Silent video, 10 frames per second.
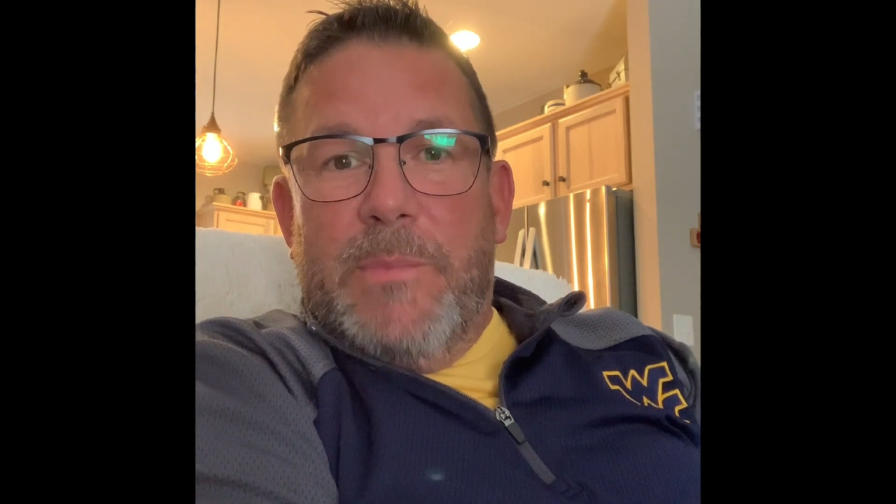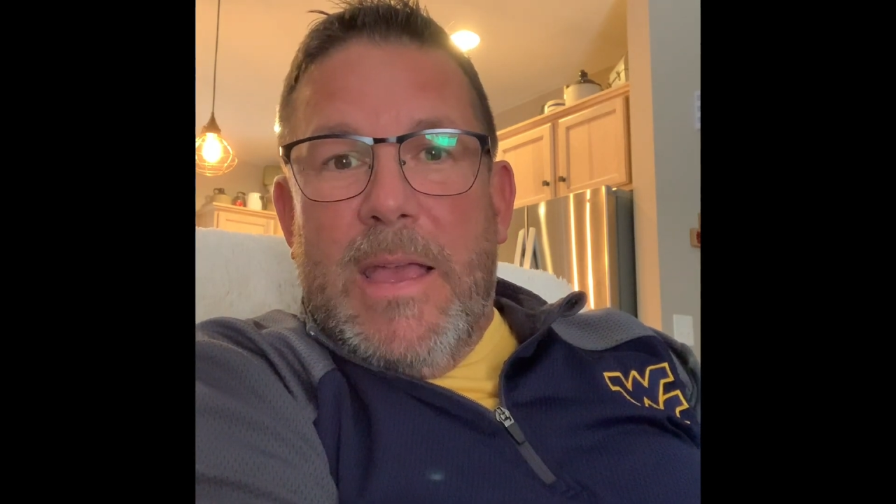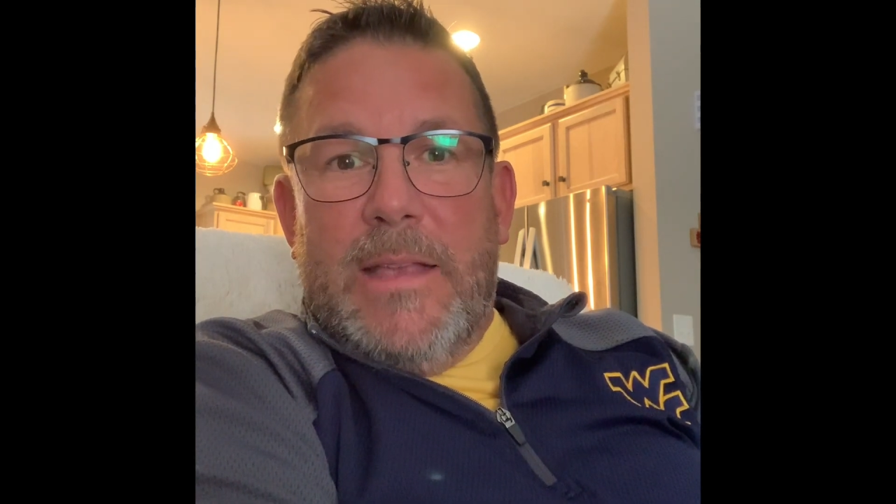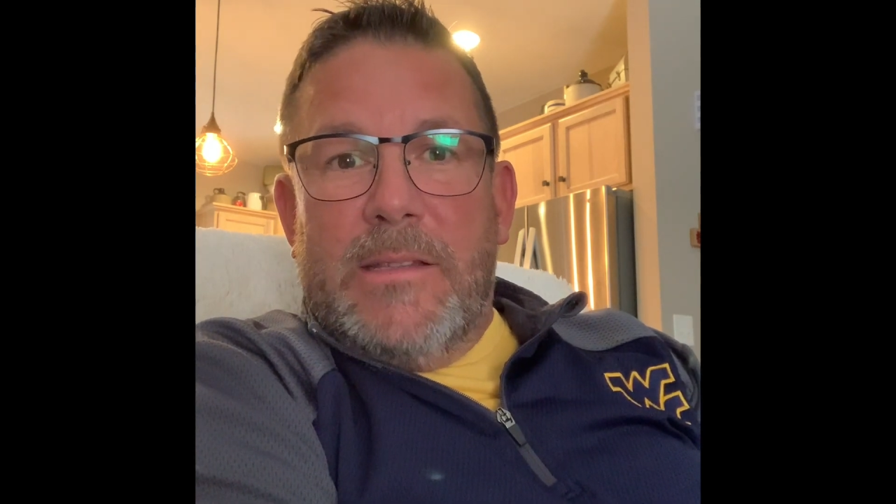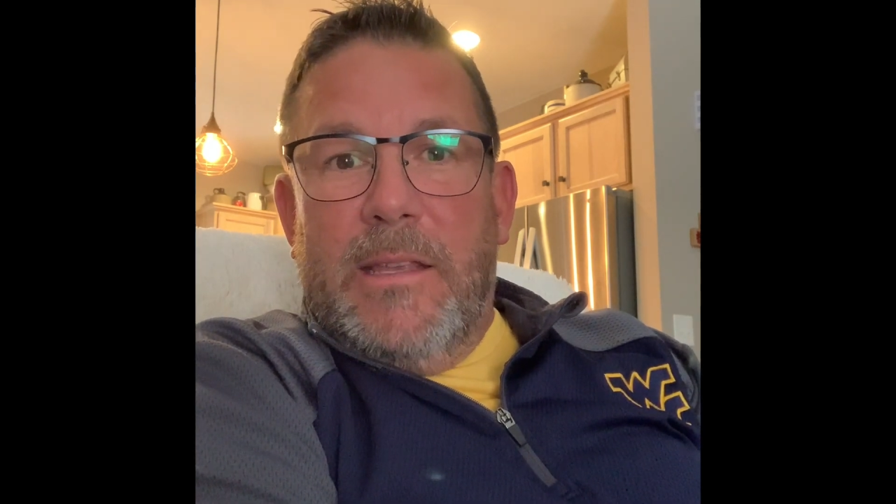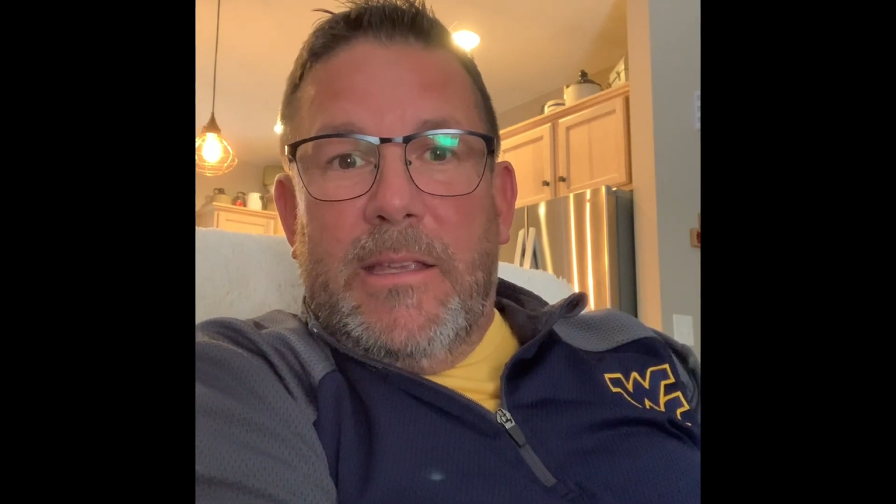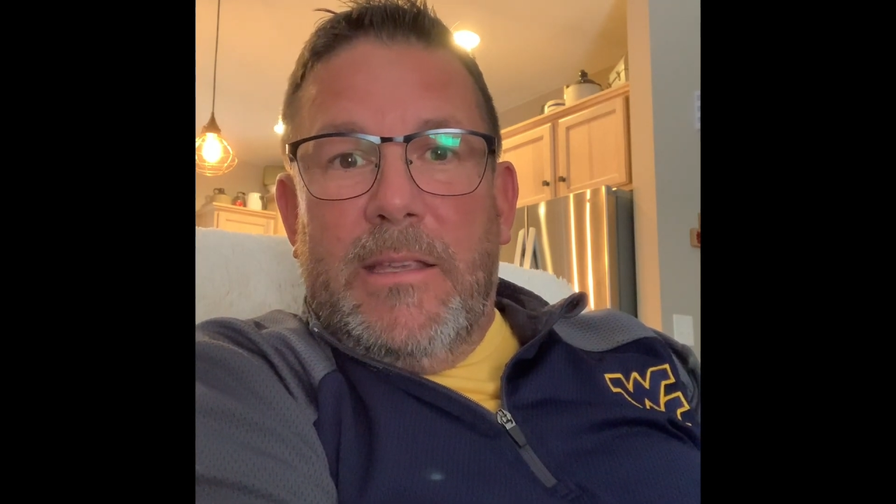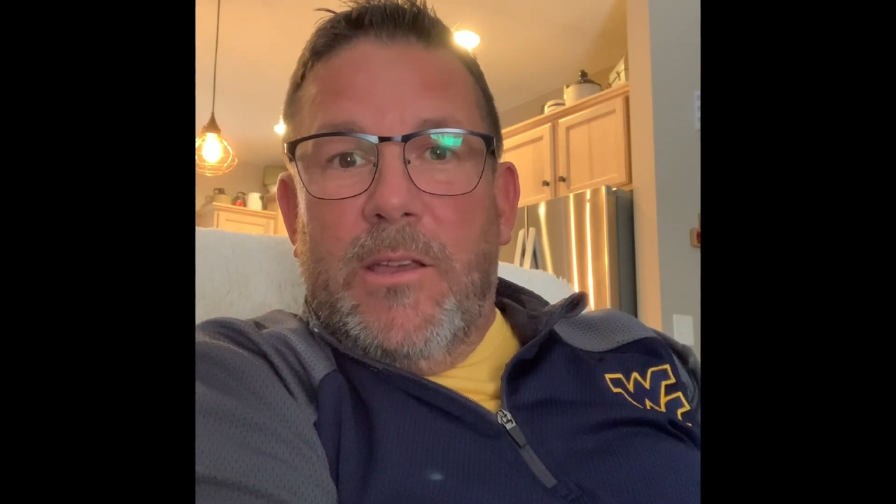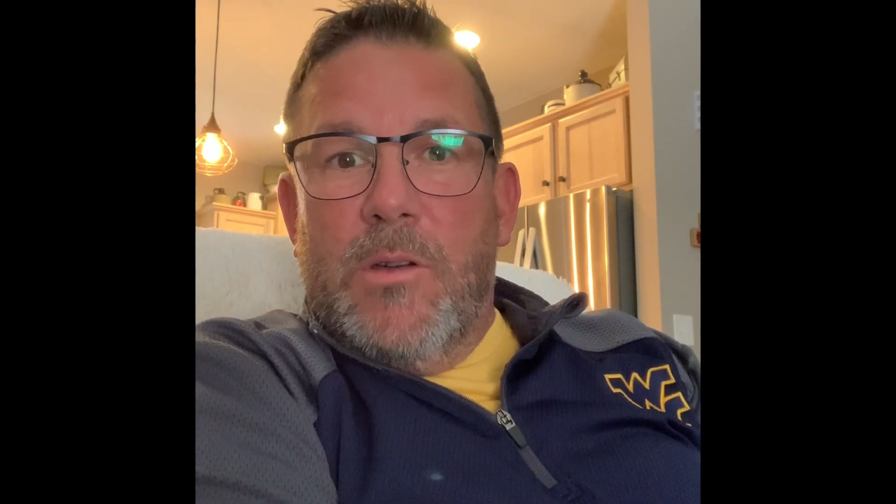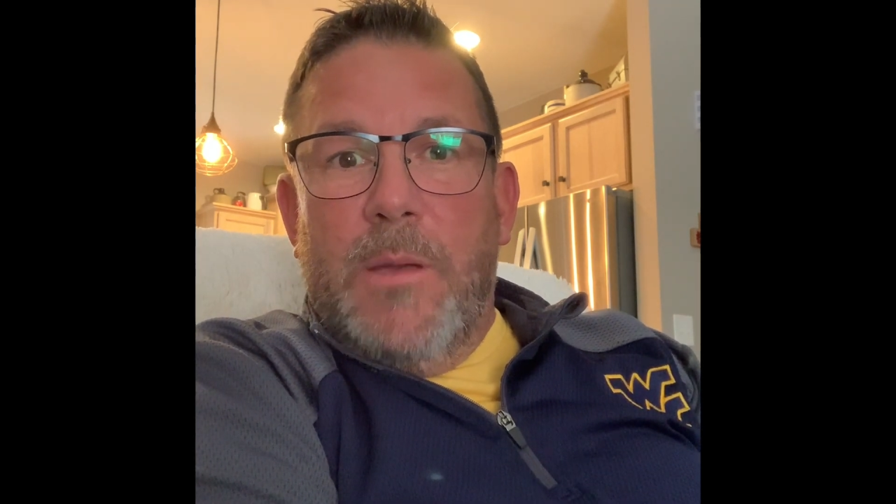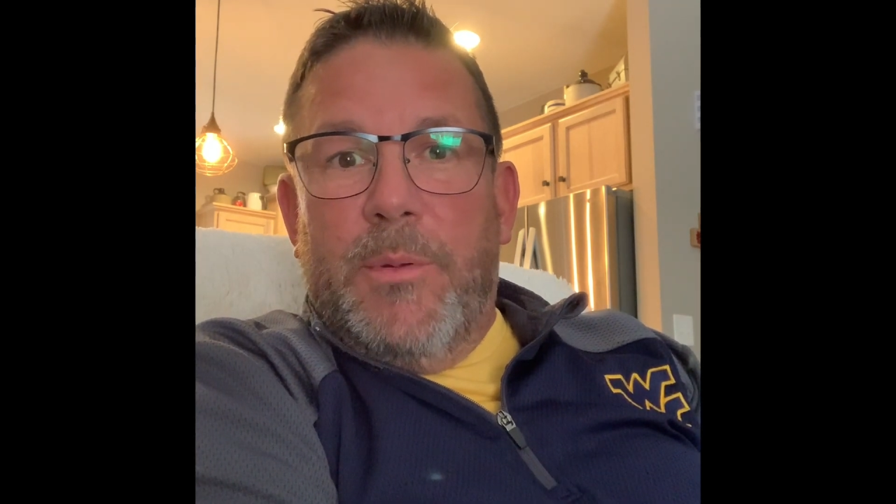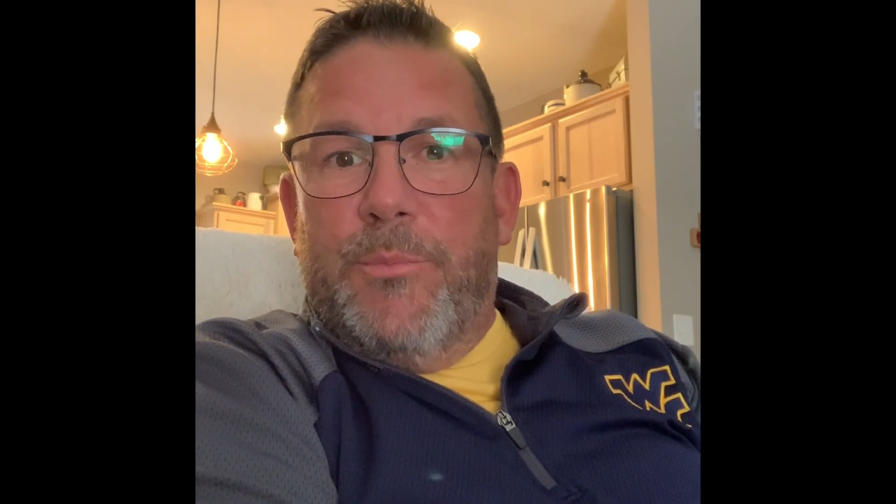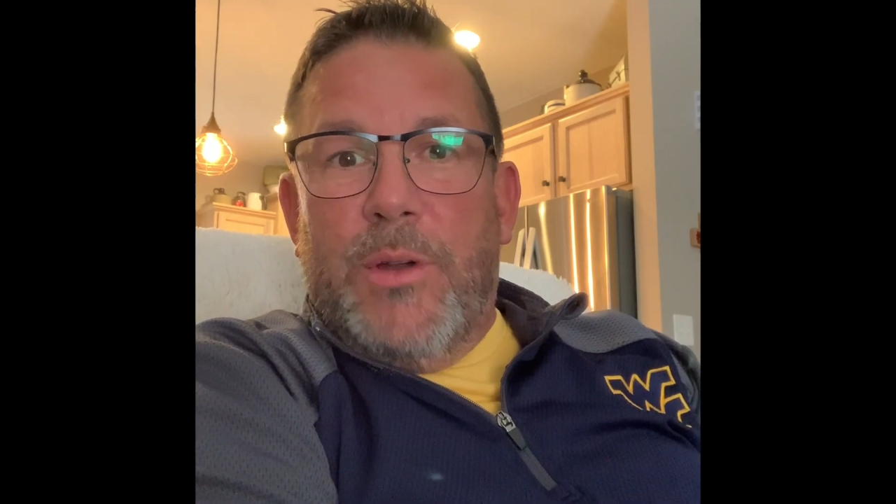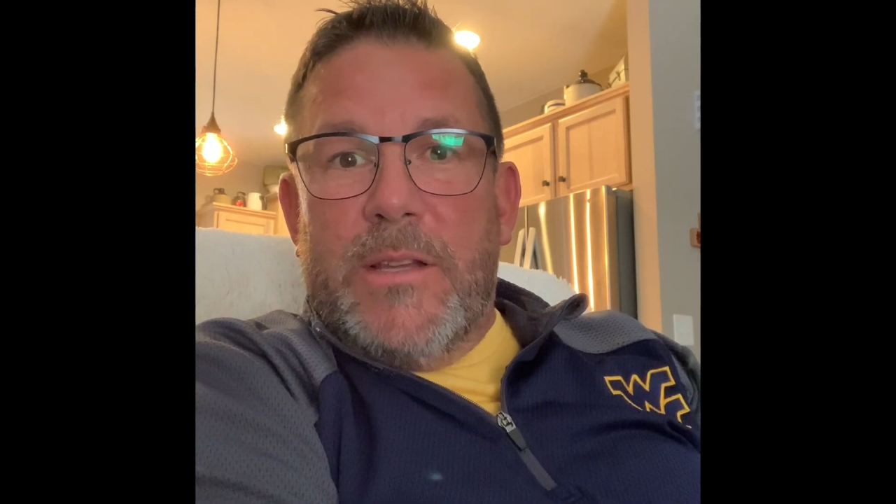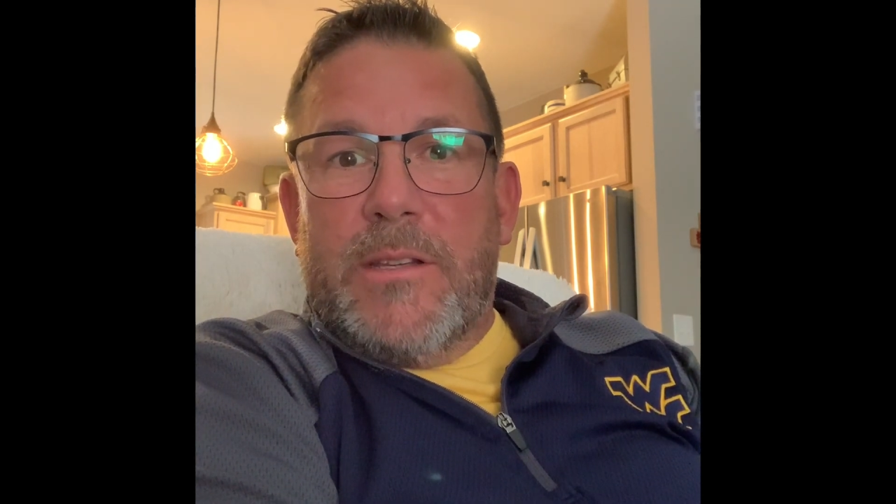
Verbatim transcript: backs that can go up and press